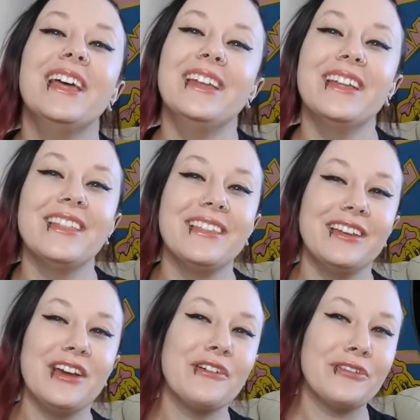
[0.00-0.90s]
in
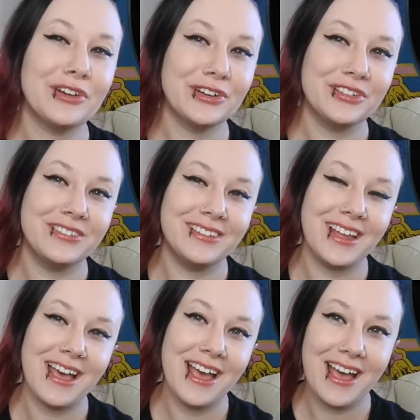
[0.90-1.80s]
the
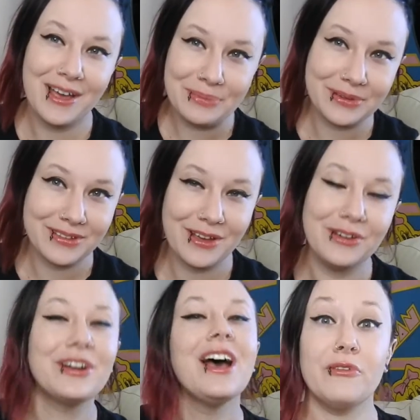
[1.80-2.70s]
first
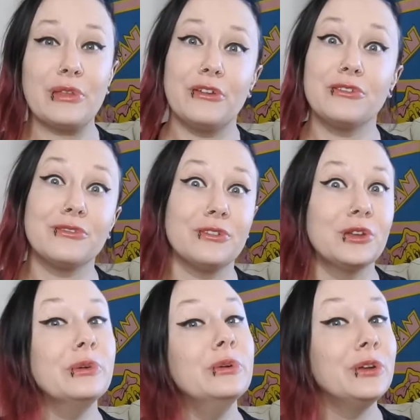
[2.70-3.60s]
episode. For those of
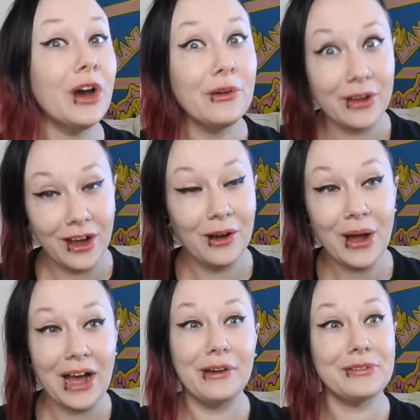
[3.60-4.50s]
you who don't
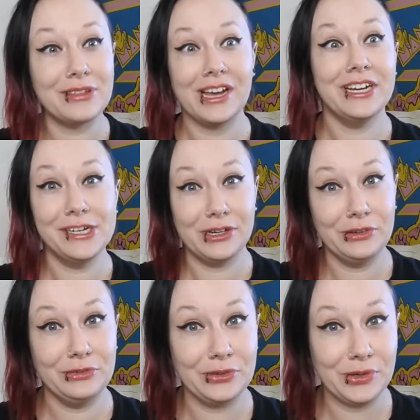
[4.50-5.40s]
know, outside
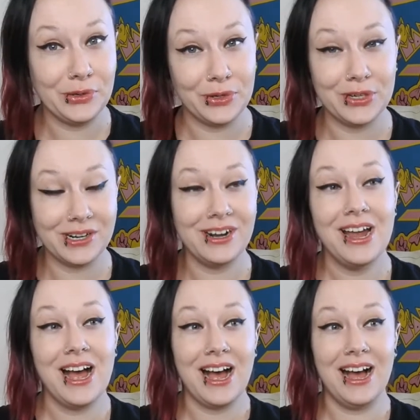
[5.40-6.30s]
of horror,
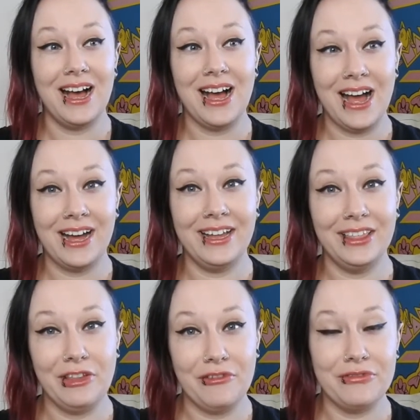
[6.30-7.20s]
I
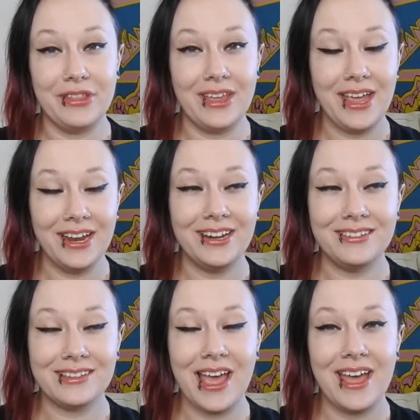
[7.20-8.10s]
love the
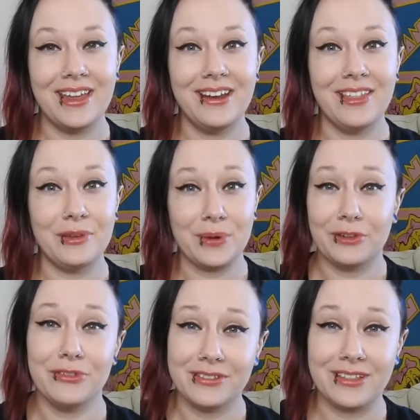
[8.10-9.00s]
80s, and The
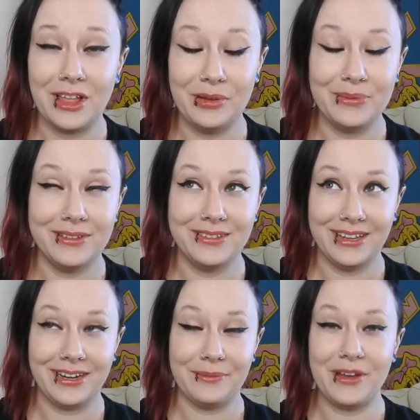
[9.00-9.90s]
Breakfast Club is
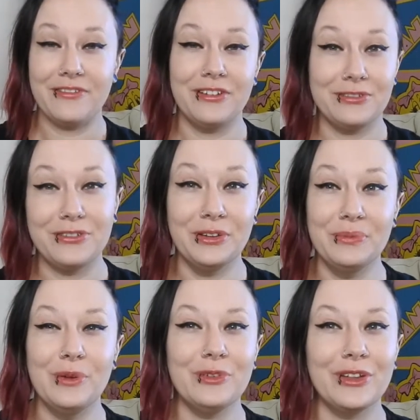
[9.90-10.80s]
like my favorite
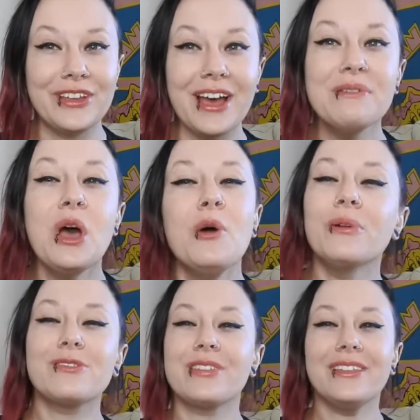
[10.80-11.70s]
film of all time,
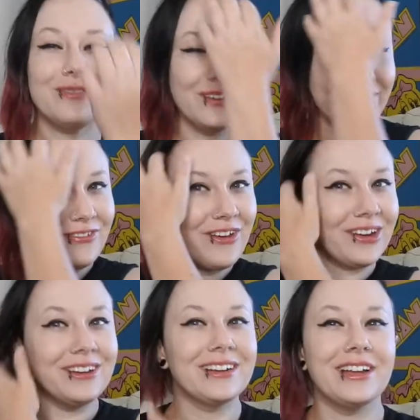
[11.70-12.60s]
which that's what I
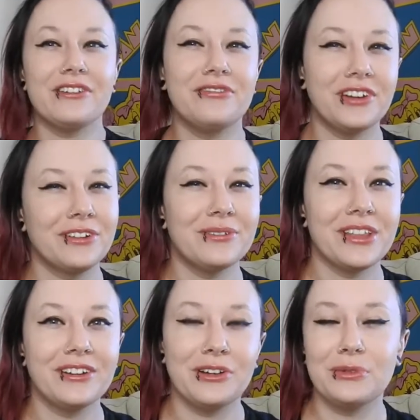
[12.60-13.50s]
found it kind of funny when
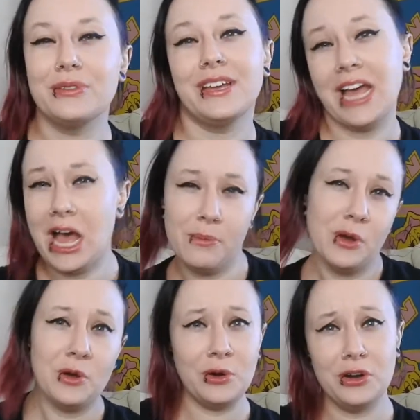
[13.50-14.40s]
that girl was like, I'm a
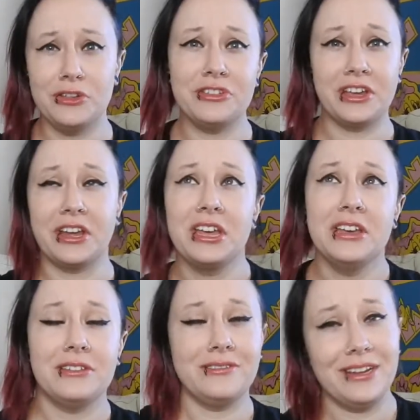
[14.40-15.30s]
horror chick,
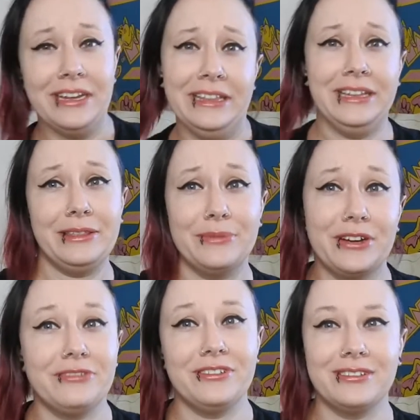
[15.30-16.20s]
so I can't like The
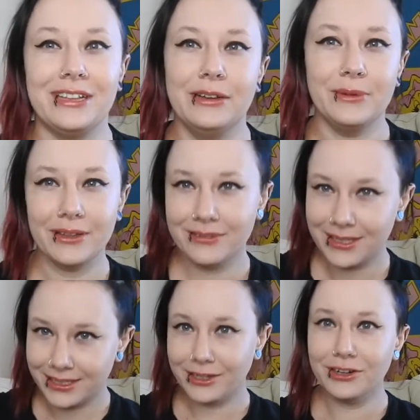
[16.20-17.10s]
Breakfast Club. I was
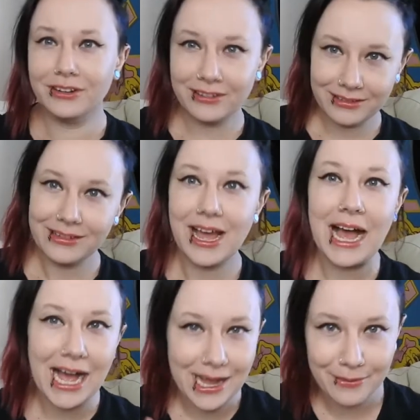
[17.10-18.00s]
like, girl,
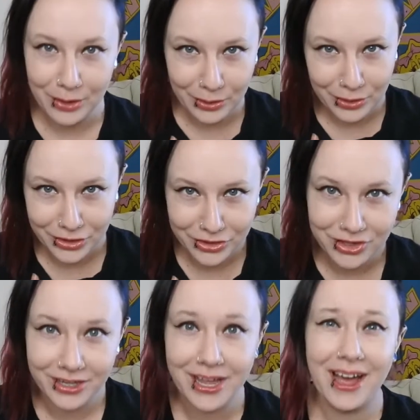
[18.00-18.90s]
I'm a horror
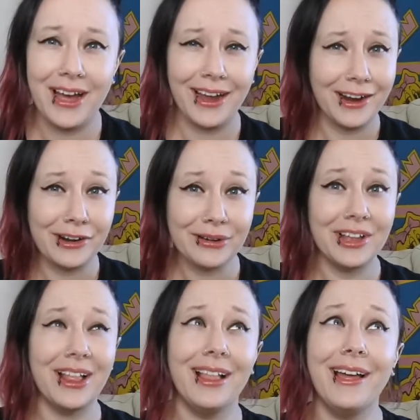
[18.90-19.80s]
chick
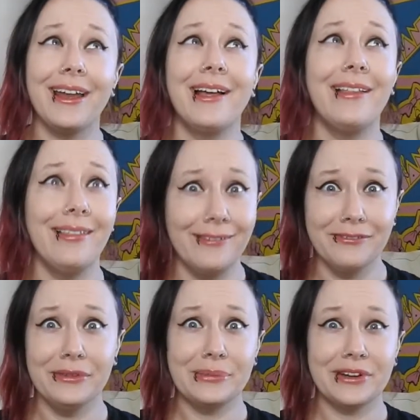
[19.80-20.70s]
IRL, and I
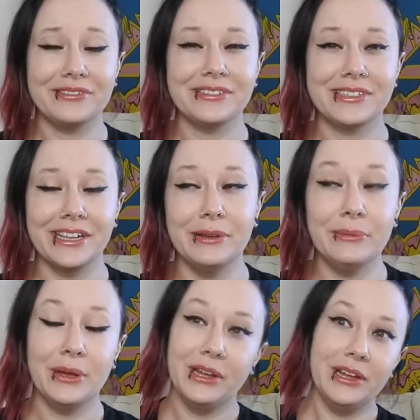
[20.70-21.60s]
love The Breakfast Club,